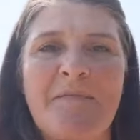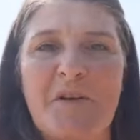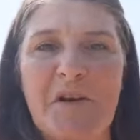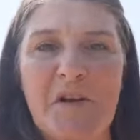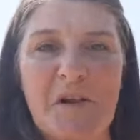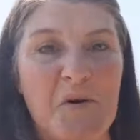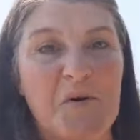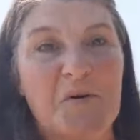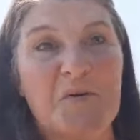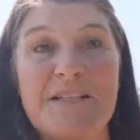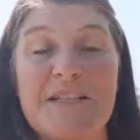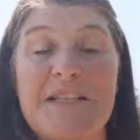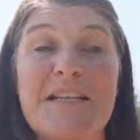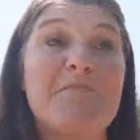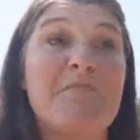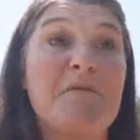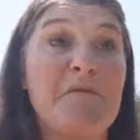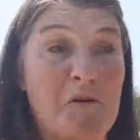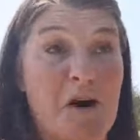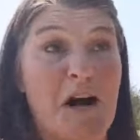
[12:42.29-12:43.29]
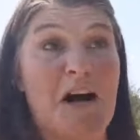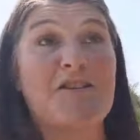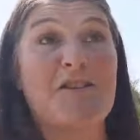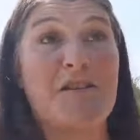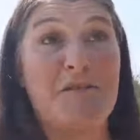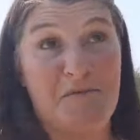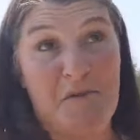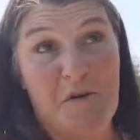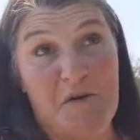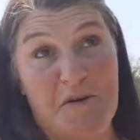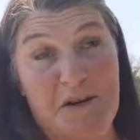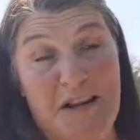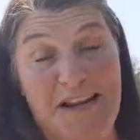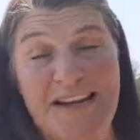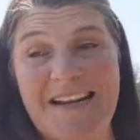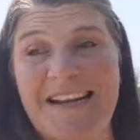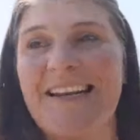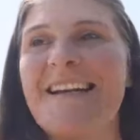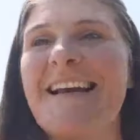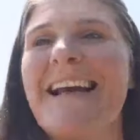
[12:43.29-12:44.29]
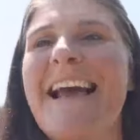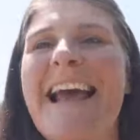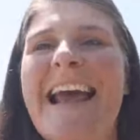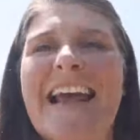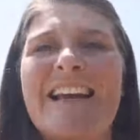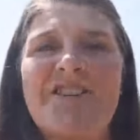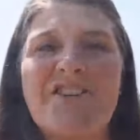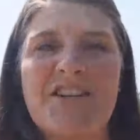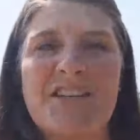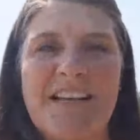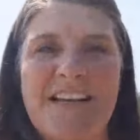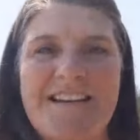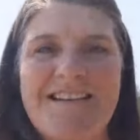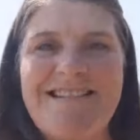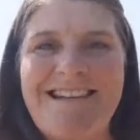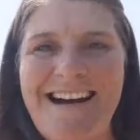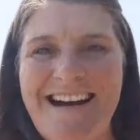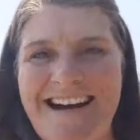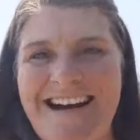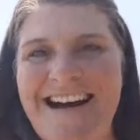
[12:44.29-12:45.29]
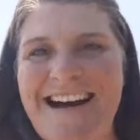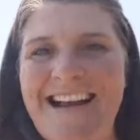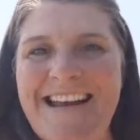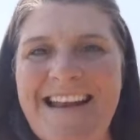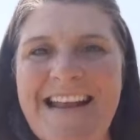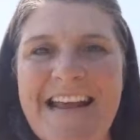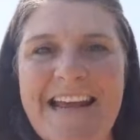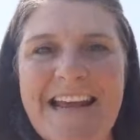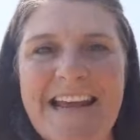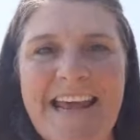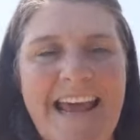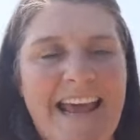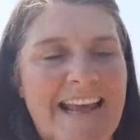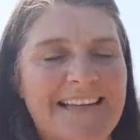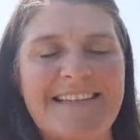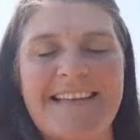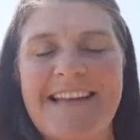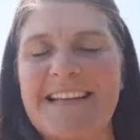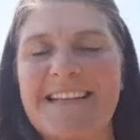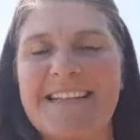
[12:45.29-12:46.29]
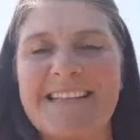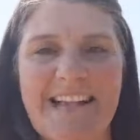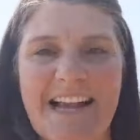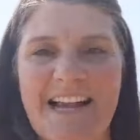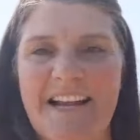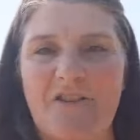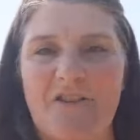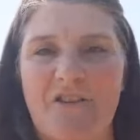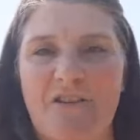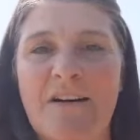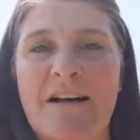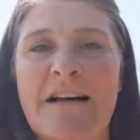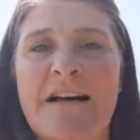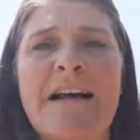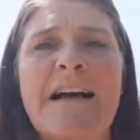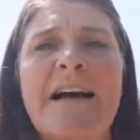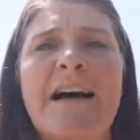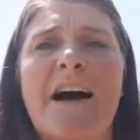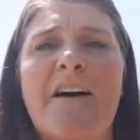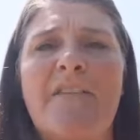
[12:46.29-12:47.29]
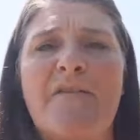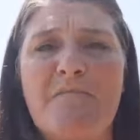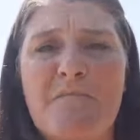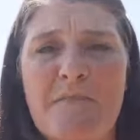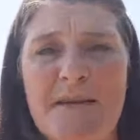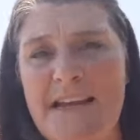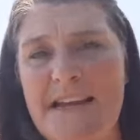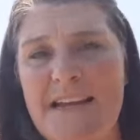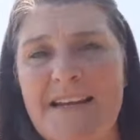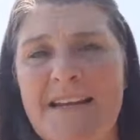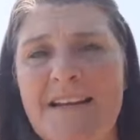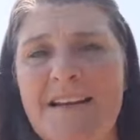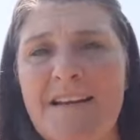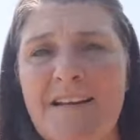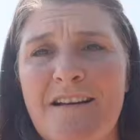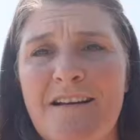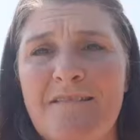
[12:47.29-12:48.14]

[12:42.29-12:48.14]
Clothes need to be washed and folded. It's just a non-ending cycle of me